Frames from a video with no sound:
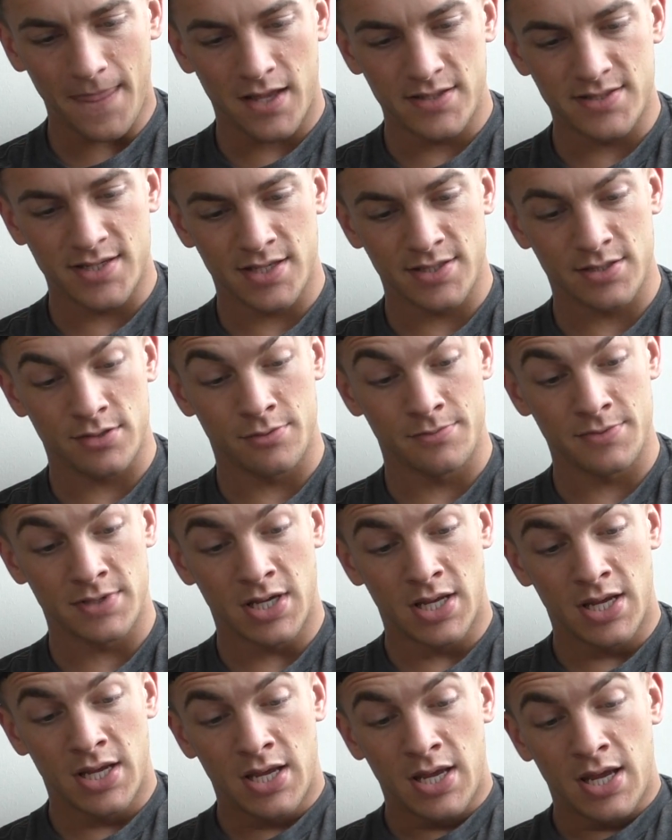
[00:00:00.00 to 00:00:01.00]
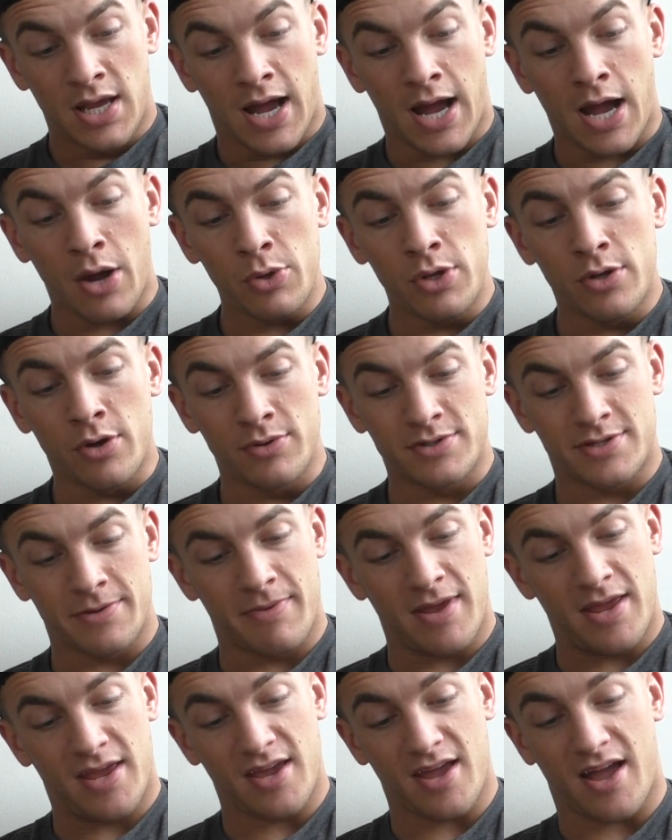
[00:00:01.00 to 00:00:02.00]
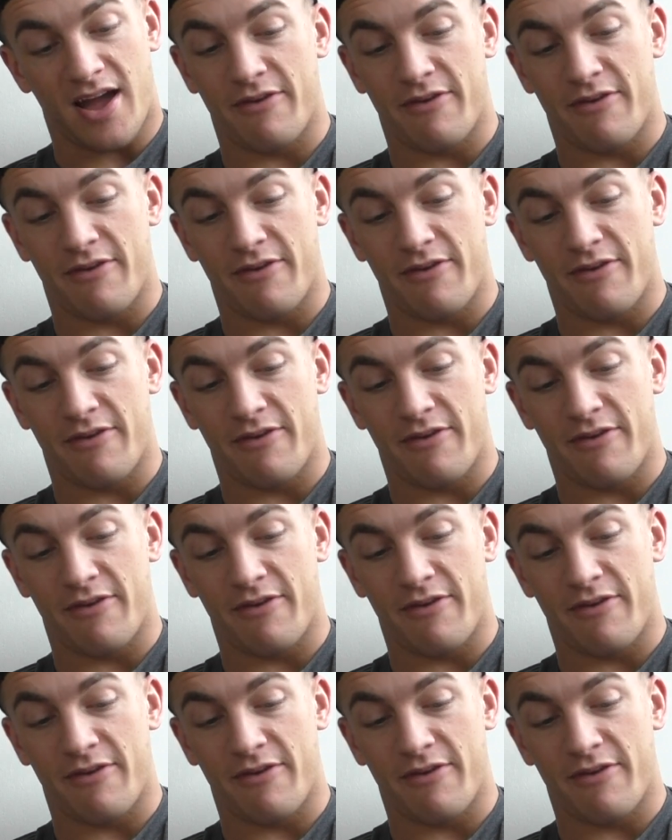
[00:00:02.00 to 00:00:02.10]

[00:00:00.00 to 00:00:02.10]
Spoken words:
See as it comes. How are you going to make it?